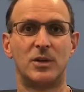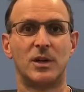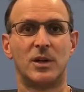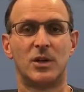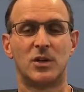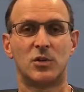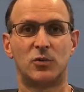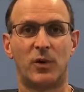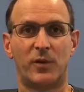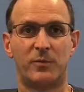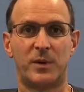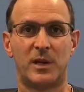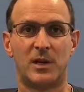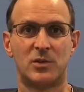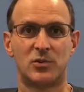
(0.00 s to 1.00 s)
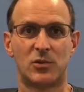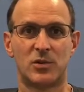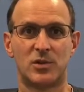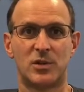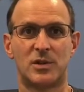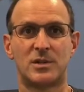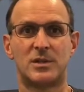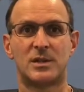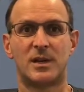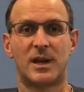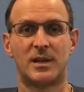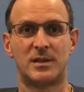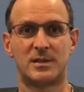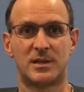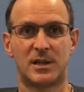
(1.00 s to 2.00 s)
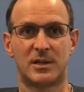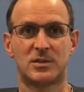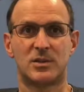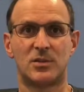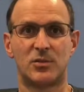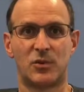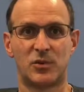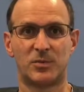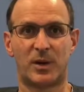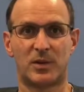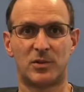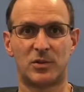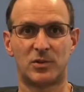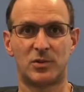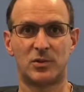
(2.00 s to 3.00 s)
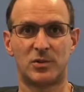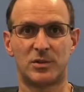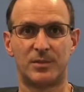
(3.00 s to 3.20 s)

12 pediatricians and 6 nurse practitioners.